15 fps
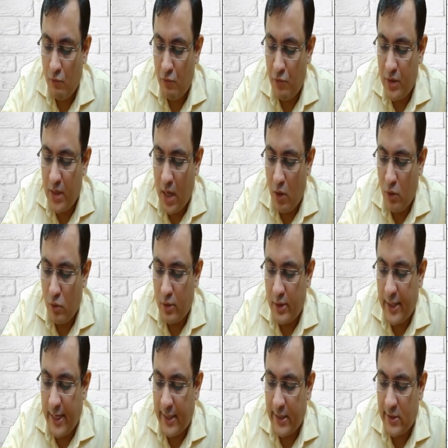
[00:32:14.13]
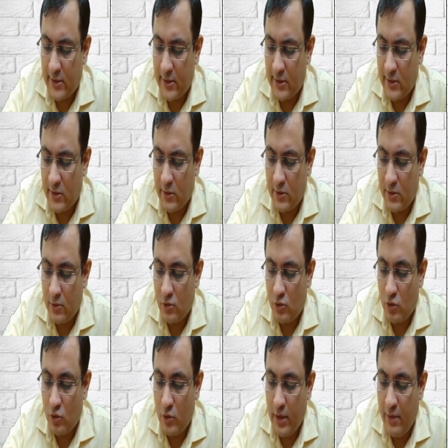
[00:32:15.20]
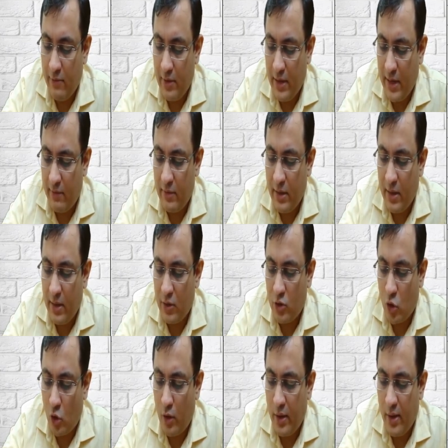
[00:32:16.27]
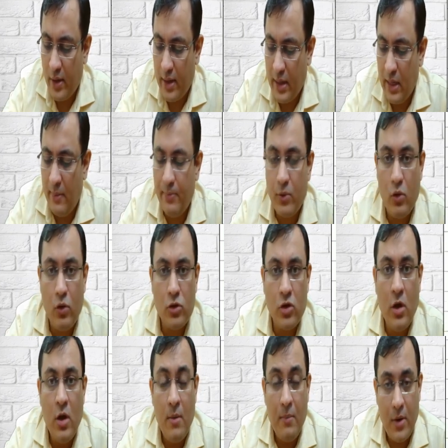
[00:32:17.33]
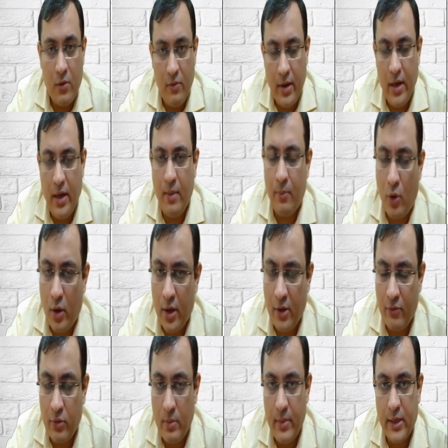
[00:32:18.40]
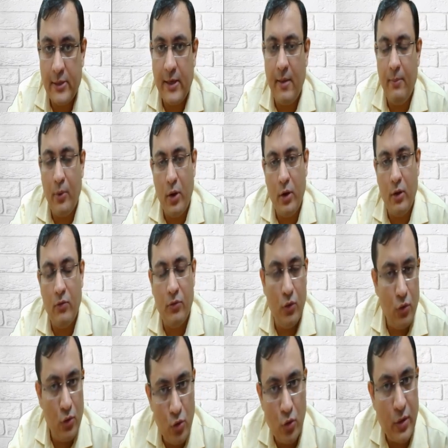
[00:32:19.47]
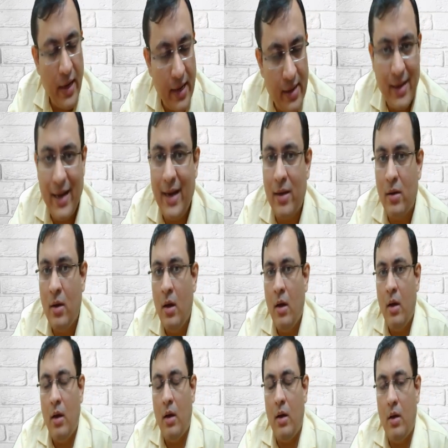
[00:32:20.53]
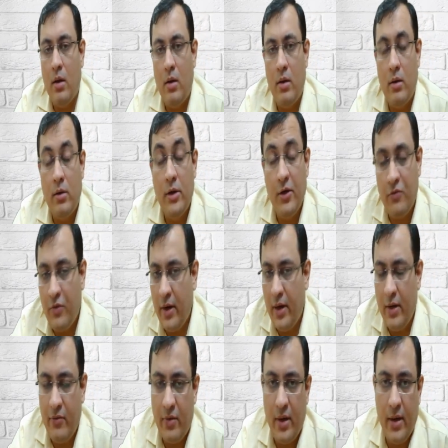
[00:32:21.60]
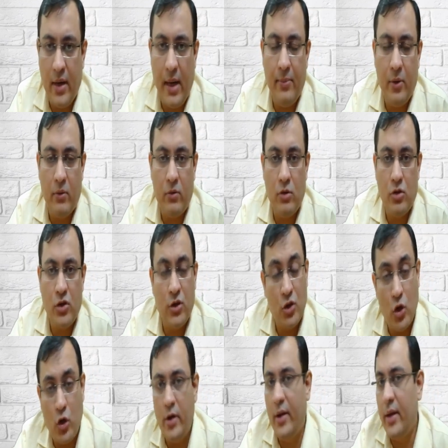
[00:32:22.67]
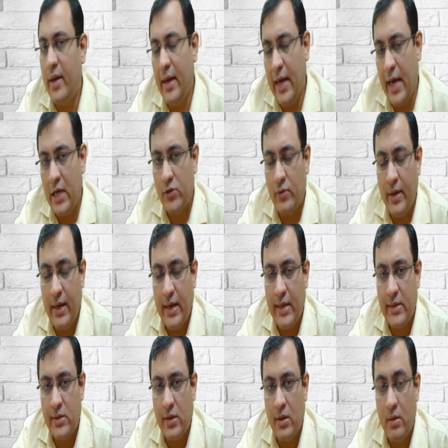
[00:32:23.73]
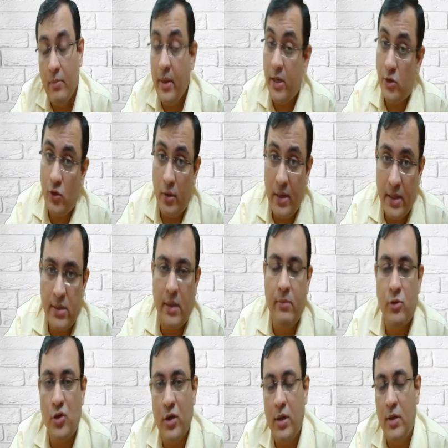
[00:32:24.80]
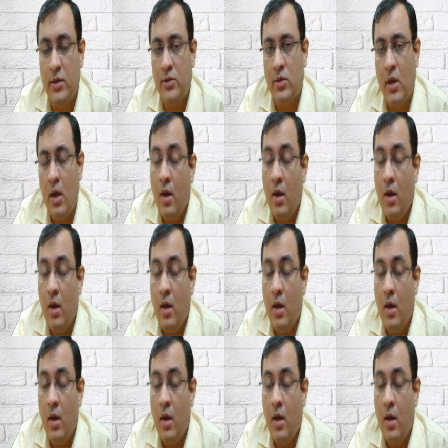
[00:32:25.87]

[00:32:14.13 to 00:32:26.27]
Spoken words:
without taxes. So today we have done a theoretical approach, but very important from exam point of view. You can get different type of question, theoretical as well as based on assumptions,